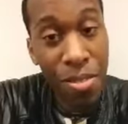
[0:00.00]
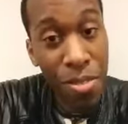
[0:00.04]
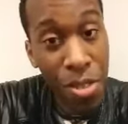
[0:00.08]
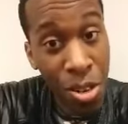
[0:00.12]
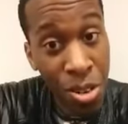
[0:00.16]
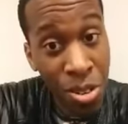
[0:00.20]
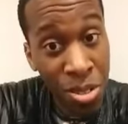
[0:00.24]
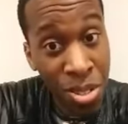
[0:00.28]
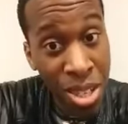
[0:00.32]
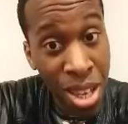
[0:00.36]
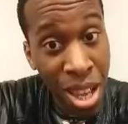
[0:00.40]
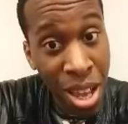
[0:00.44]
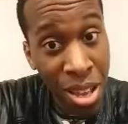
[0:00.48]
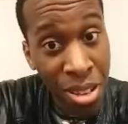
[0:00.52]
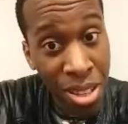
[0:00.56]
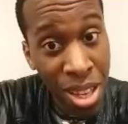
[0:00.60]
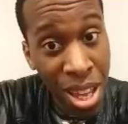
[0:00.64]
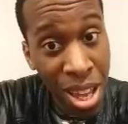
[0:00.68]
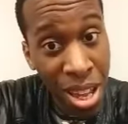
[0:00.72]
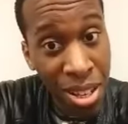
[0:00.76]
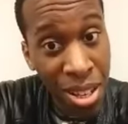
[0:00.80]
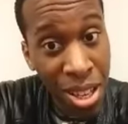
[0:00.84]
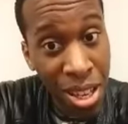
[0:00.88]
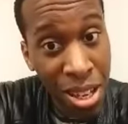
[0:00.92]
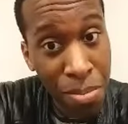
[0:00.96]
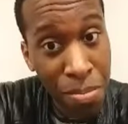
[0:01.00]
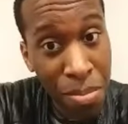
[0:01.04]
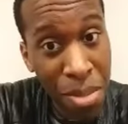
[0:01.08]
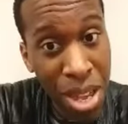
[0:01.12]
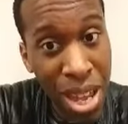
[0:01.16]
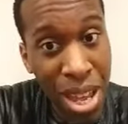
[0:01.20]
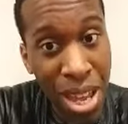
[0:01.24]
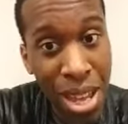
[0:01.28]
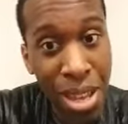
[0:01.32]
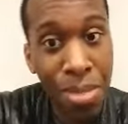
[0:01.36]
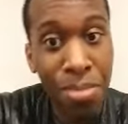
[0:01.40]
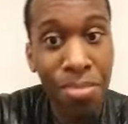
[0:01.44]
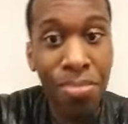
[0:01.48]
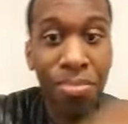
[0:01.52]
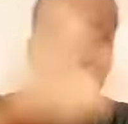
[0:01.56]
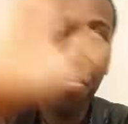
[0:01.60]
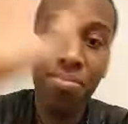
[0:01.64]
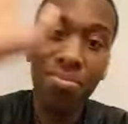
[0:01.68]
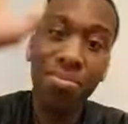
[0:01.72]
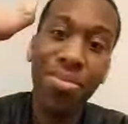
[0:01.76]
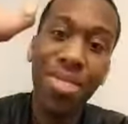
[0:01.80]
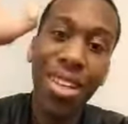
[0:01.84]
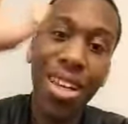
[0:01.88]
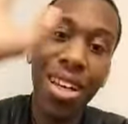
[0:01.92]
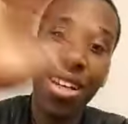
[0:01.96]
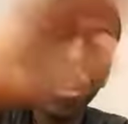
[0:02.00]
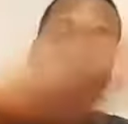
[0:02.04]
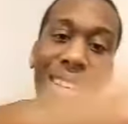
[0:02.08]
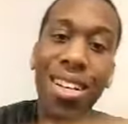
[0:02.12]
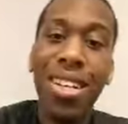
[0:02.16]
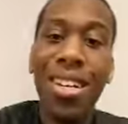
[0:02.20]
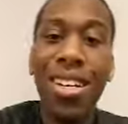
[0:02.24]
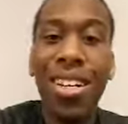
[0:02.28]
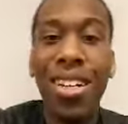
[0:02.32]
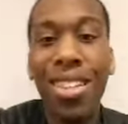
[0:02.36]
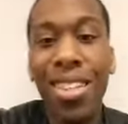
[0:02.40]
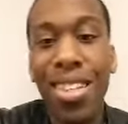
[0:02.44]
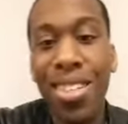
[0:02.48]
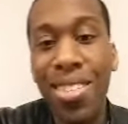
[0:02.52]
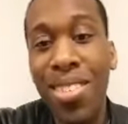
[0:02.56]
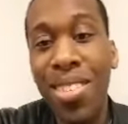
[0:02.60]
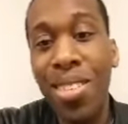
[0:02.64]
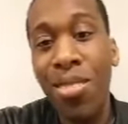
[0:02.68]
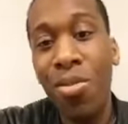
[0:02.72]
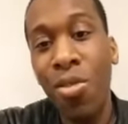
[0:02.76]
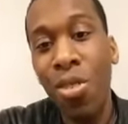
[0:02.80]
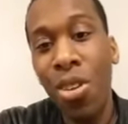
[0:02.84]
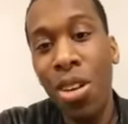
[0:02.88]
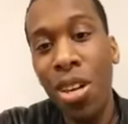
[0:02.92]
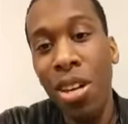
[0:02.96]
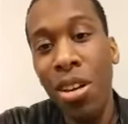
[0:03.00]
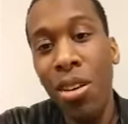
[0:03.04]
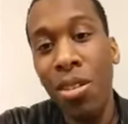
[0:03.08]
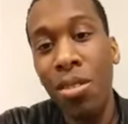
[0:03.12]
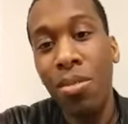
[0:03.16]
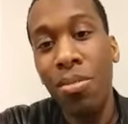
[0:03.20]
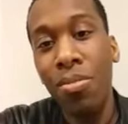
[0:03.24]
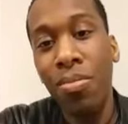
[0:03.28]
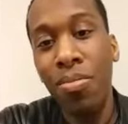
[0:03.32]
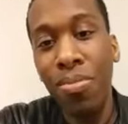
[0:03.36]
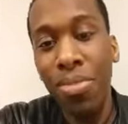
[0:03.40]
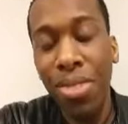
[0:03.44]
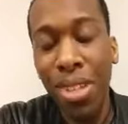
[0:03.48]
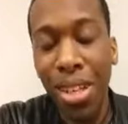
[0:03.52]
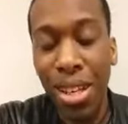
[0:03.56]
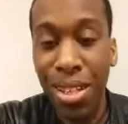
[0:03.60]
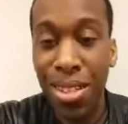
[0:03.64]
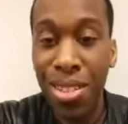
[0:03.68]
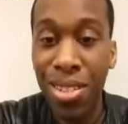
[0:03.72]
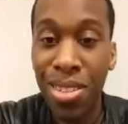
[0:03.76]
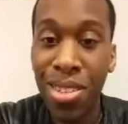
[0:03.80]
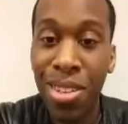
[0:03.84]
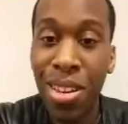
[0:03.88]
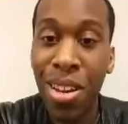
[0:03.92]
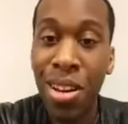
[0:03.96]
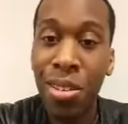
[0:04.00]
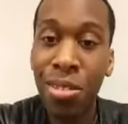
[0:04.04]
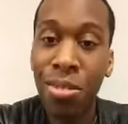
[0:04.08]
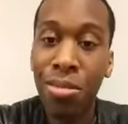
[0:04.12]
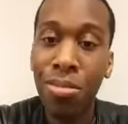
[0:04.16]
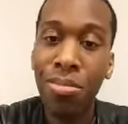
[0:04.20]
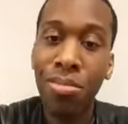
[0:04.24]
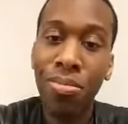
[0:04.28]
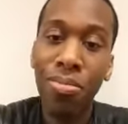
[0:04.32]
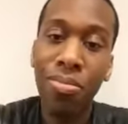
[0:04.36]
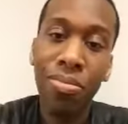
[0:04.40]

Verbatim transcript: if you're a sound geek like me, this is for you. And so,